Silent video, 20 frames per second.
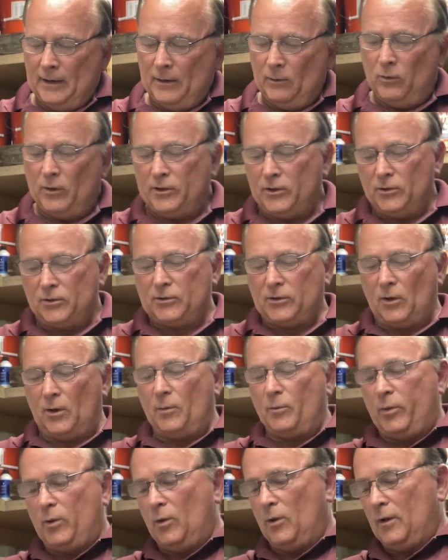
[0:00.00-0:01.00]
when you
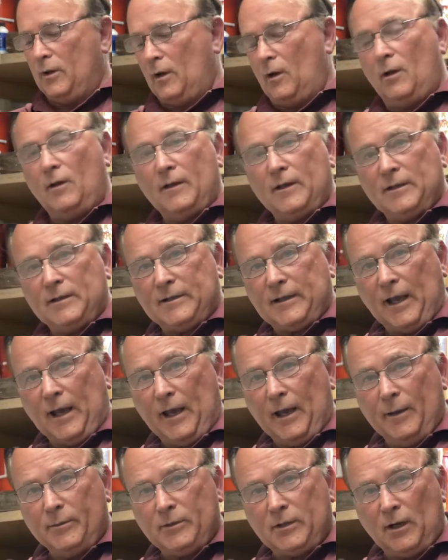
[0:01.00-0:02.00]
start pulling all these
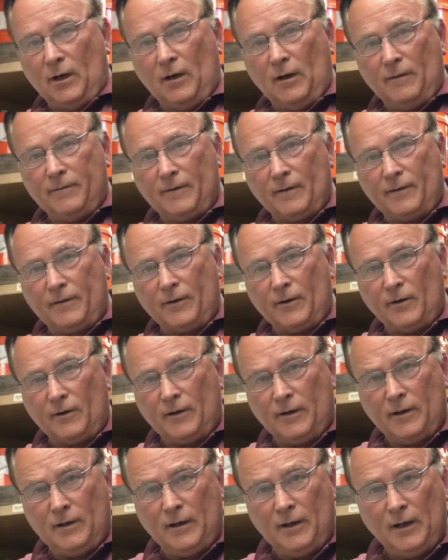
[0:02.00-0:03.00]
tabs off of
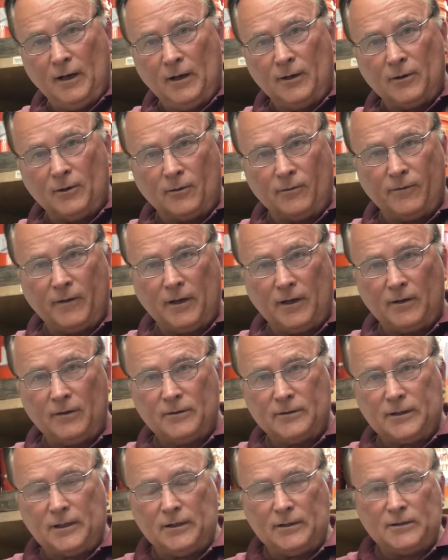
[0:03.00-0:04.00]
30, your
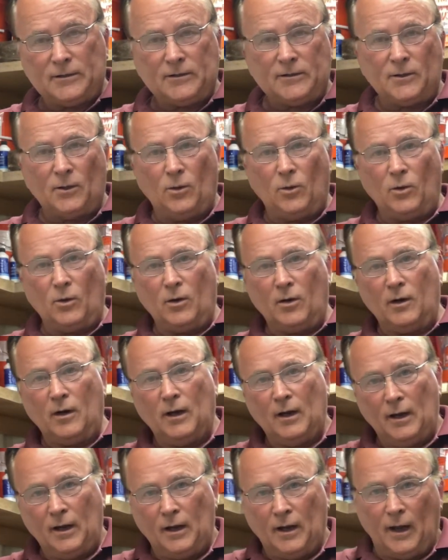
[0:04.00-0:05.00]
fingers get sore
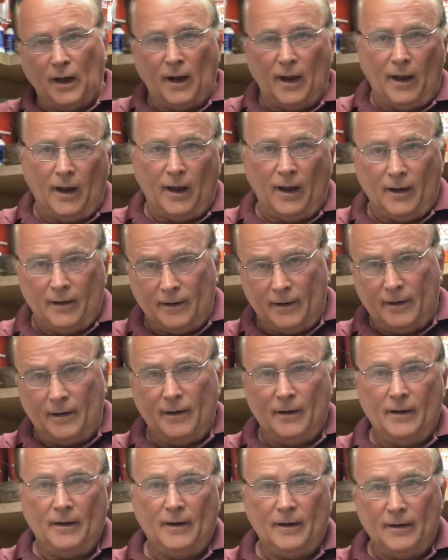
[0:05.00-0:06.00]
and
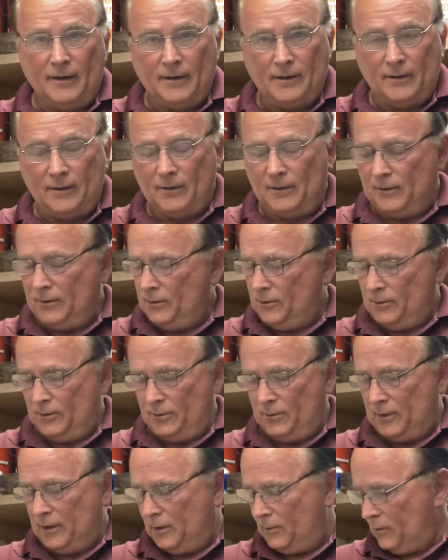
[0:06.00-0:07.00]

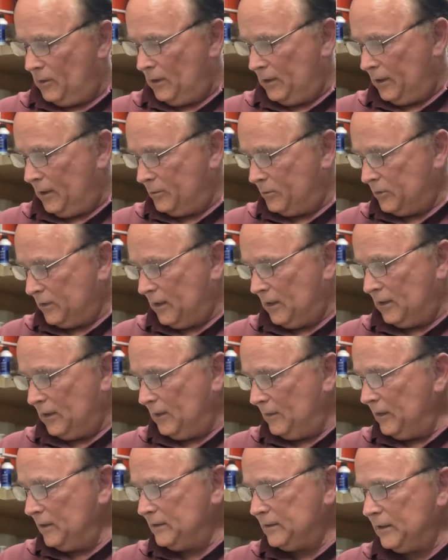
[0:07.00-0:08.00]
you get really upset.
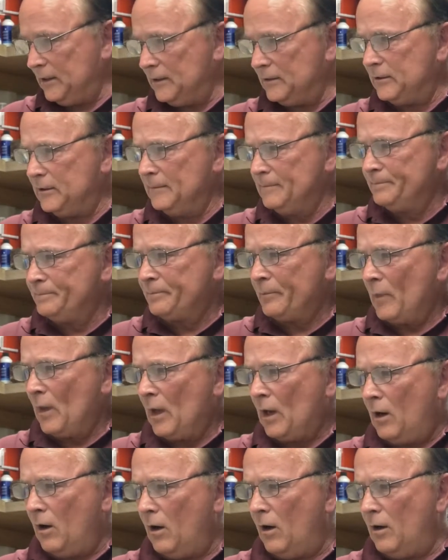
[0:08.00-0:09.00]
Now, these things
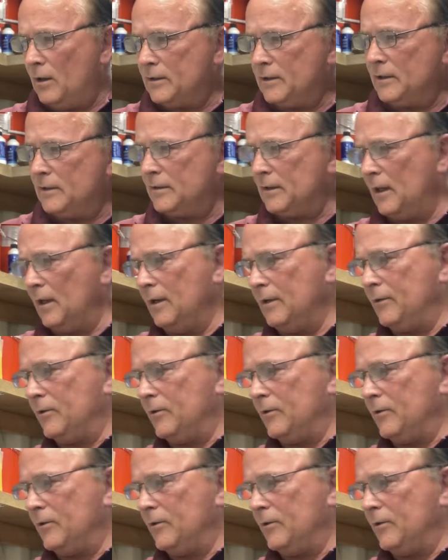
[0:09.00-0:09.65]
cost, as I